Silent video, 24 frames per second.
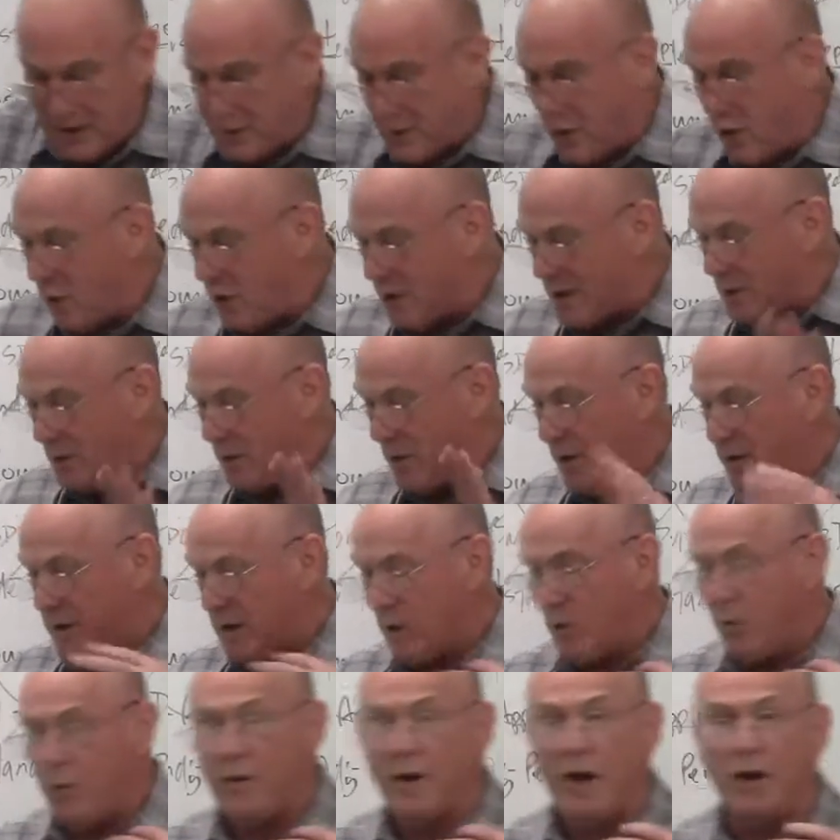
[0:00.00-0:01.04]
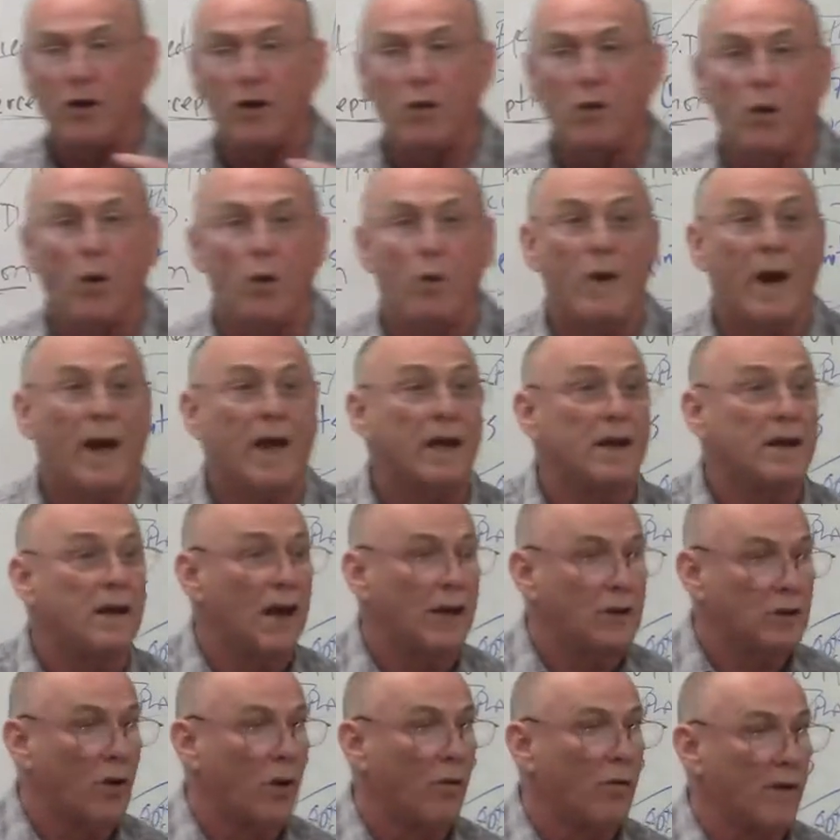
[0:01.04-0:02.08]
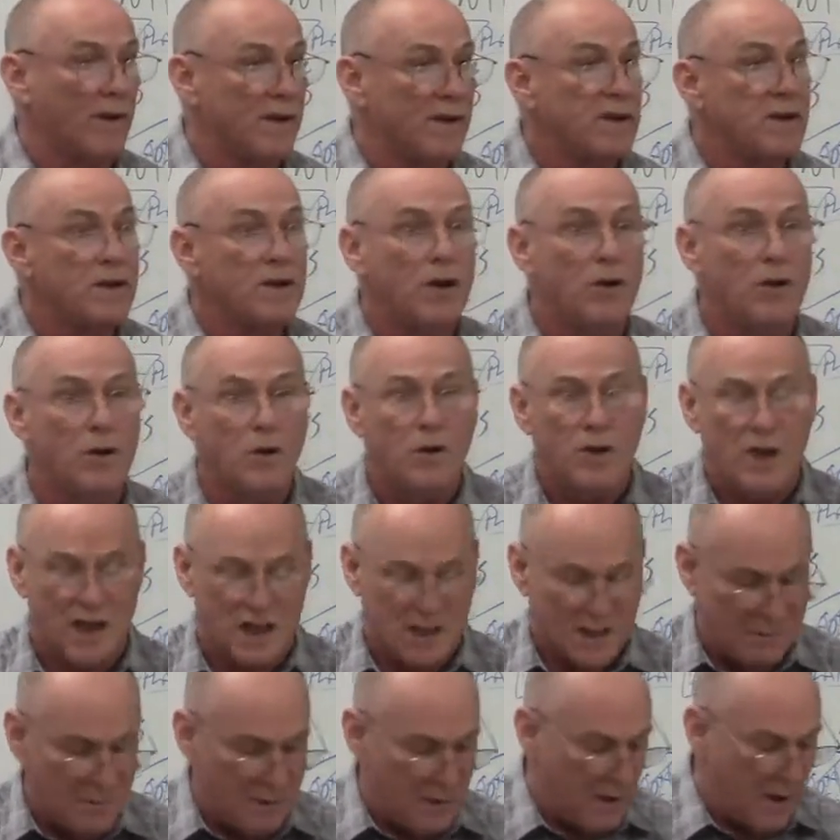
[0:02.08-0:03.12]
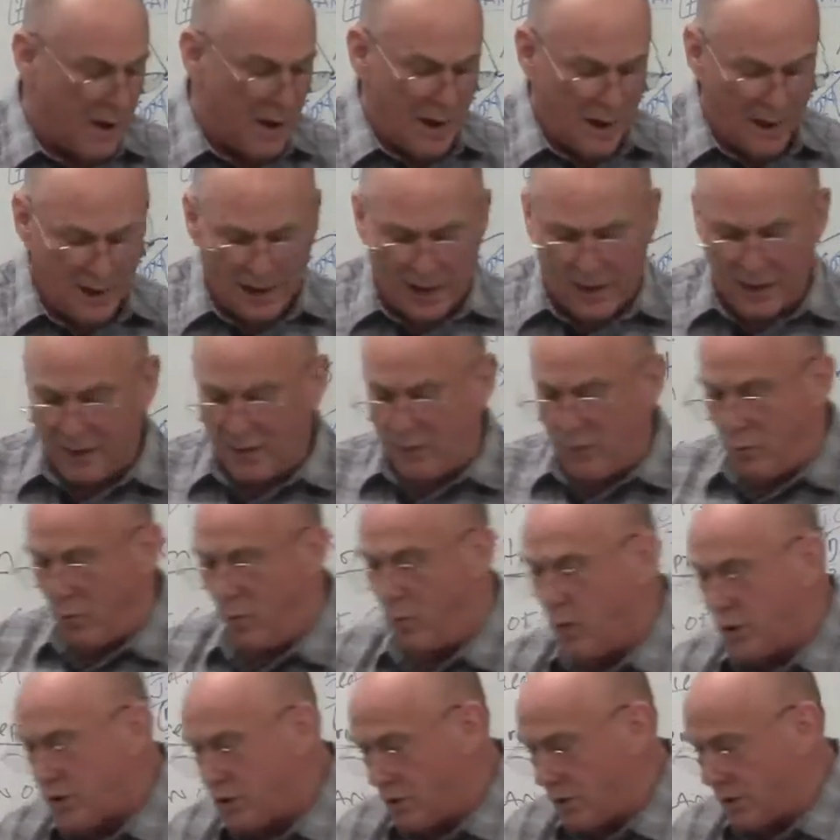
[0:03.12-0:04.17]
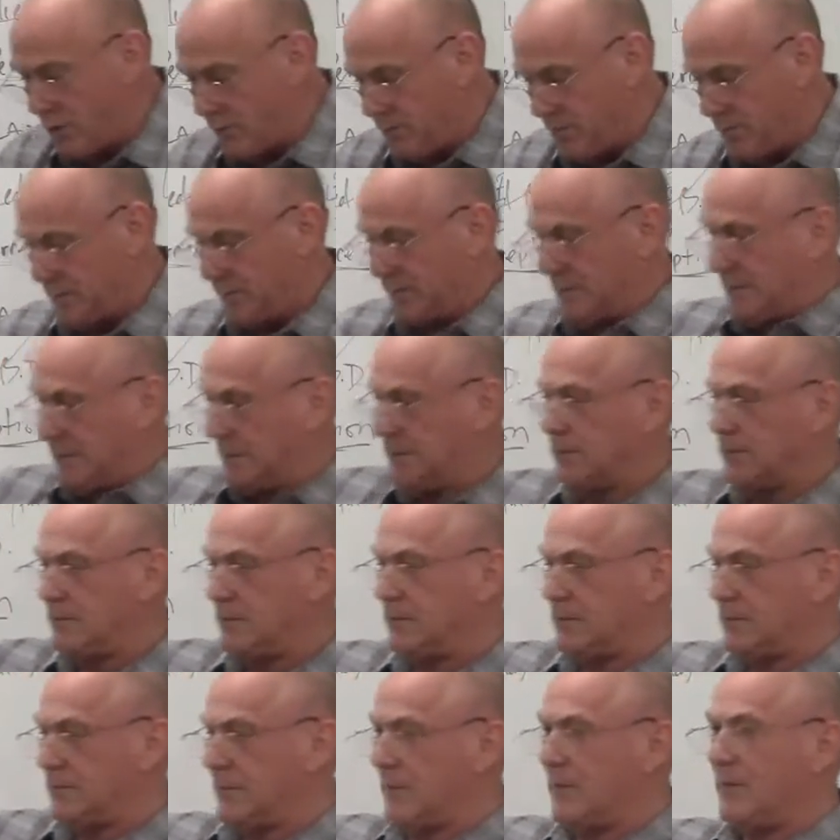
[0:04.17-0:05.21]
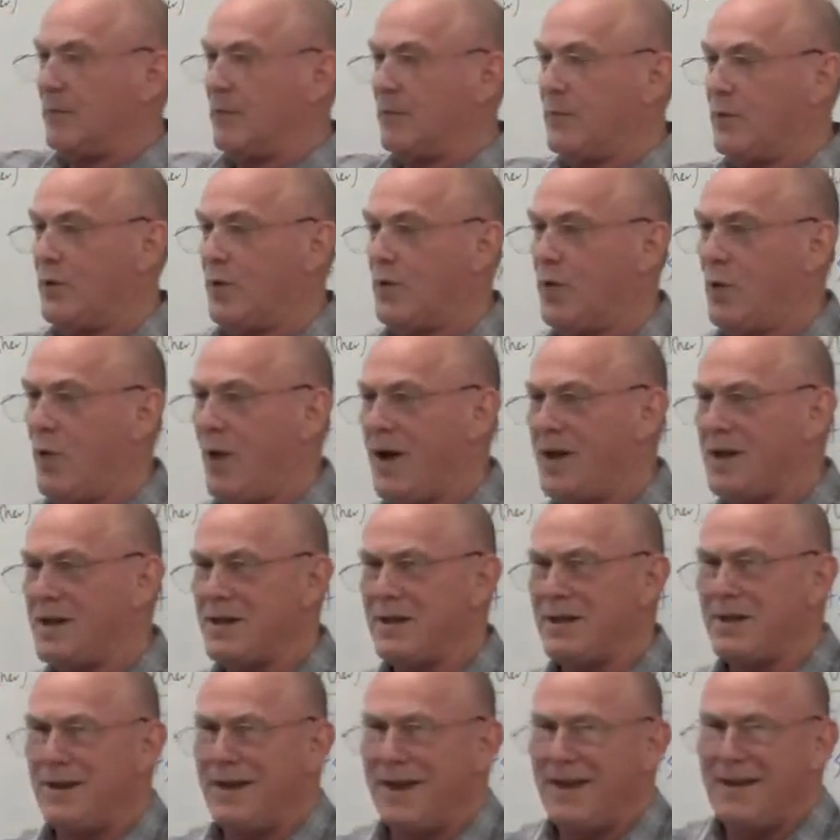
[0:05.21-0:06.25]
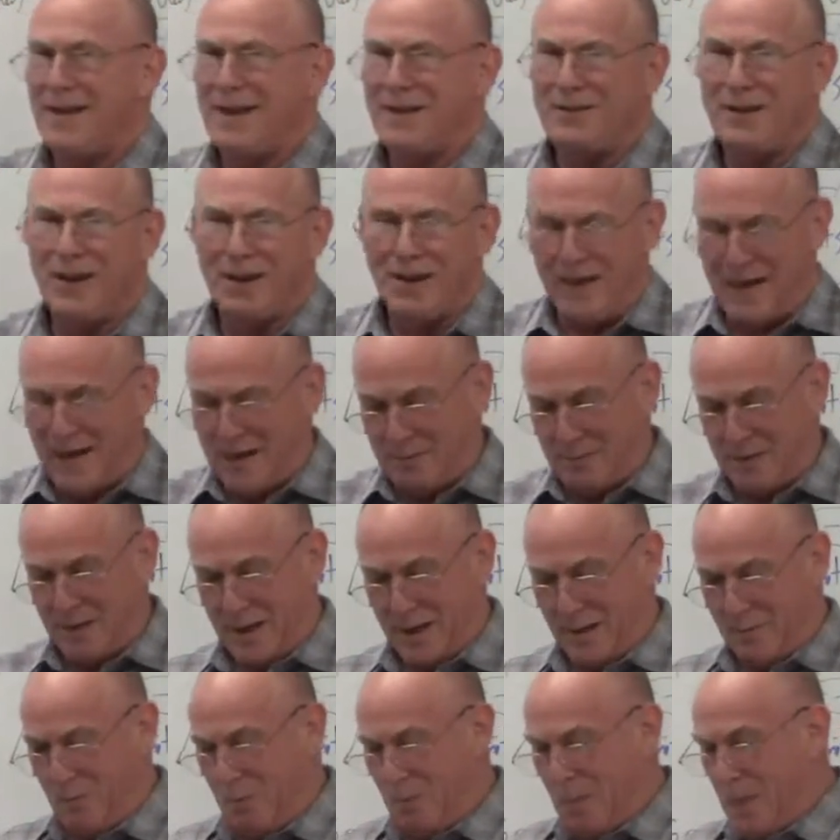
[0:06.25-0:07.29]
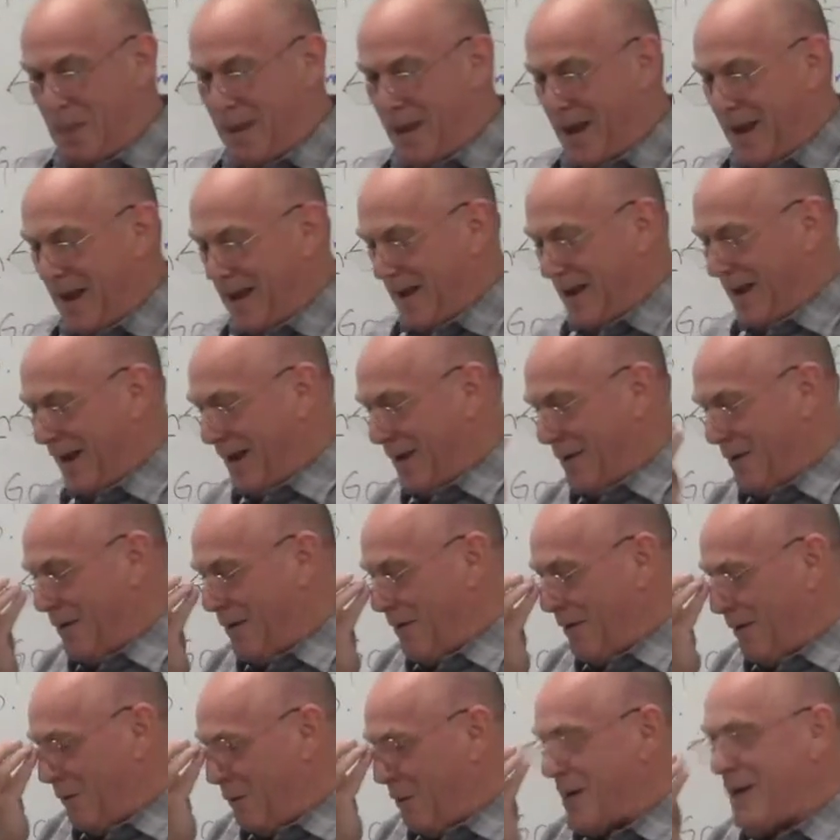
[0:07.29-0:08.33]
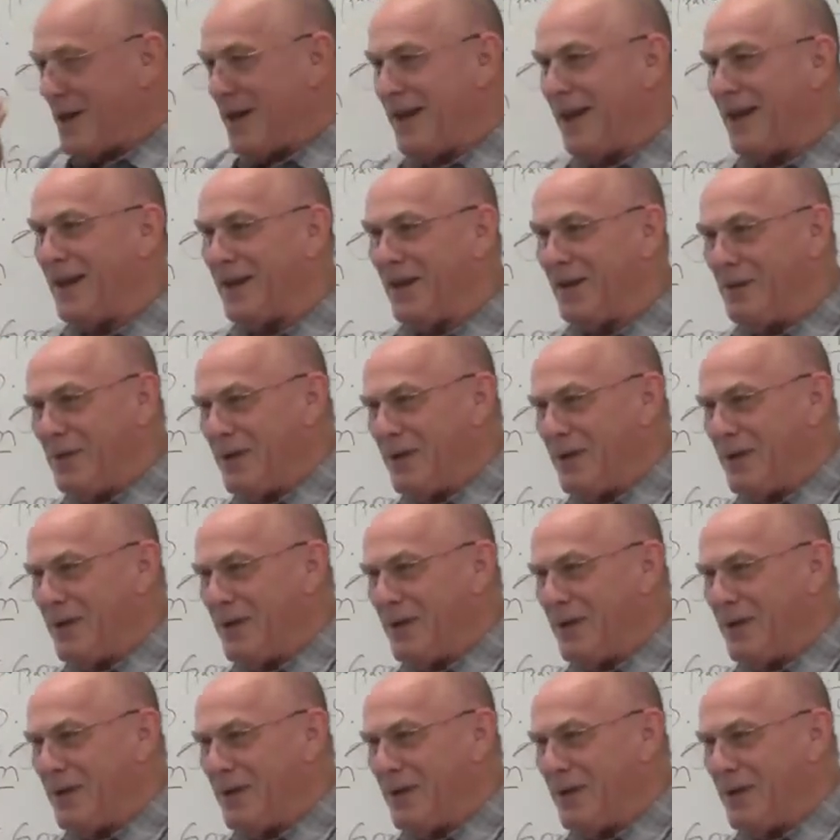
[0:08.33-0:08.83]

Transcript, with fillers: that the Holy Spirit that, that you will recognize, hopefully. This is a New Testament kind of what you, twice. That's not going to happen again. Yeah, I know. Windy, yeah,